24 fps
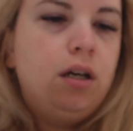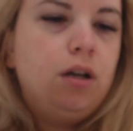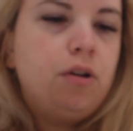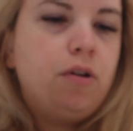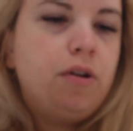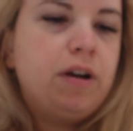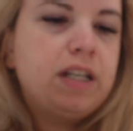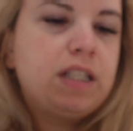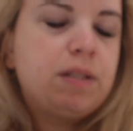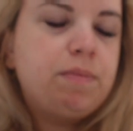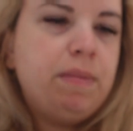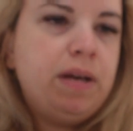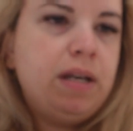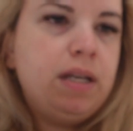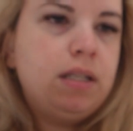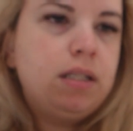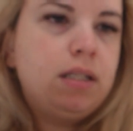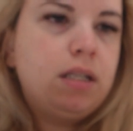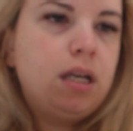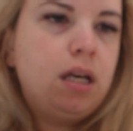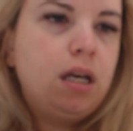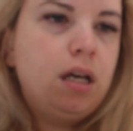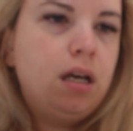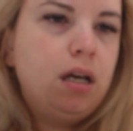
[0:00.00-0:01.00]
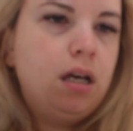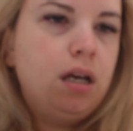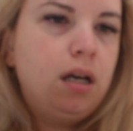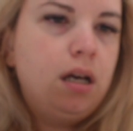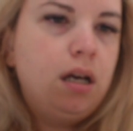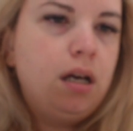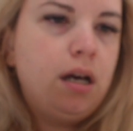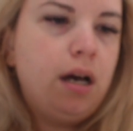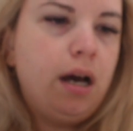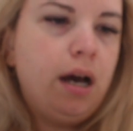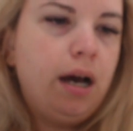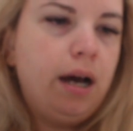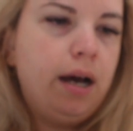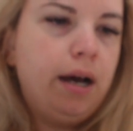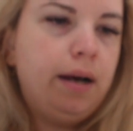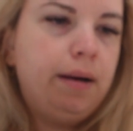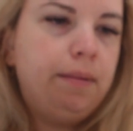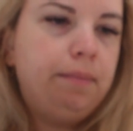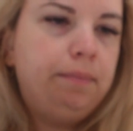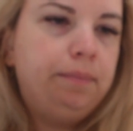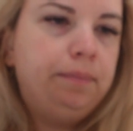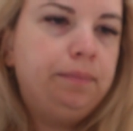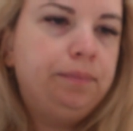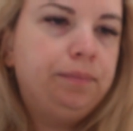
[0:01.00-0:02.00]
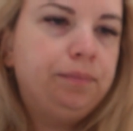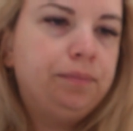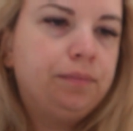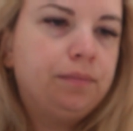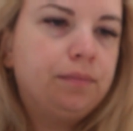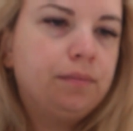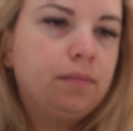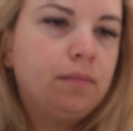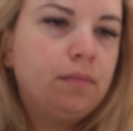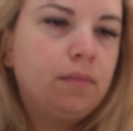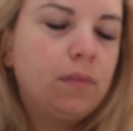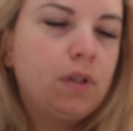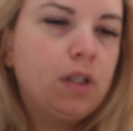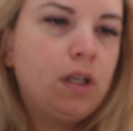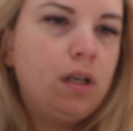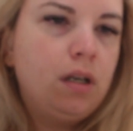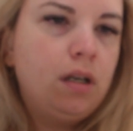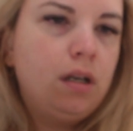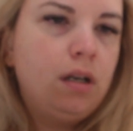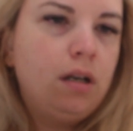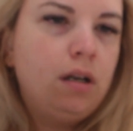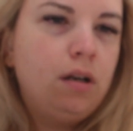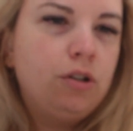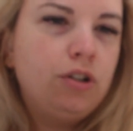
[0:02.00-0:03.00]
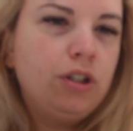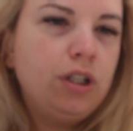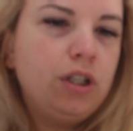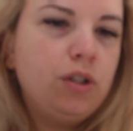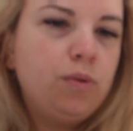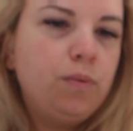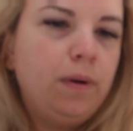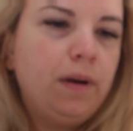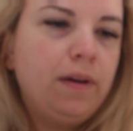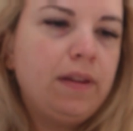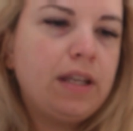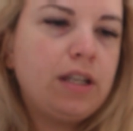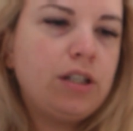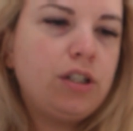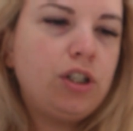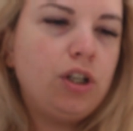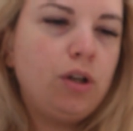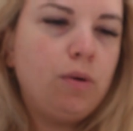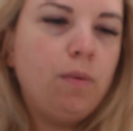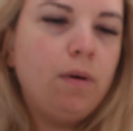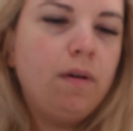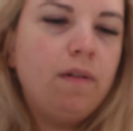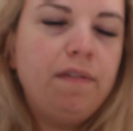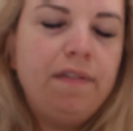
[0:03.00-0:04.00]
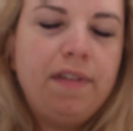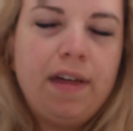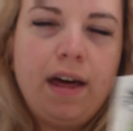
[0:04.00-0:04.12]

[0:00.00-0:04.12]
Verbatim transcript: Christmas. I think it's weird that two of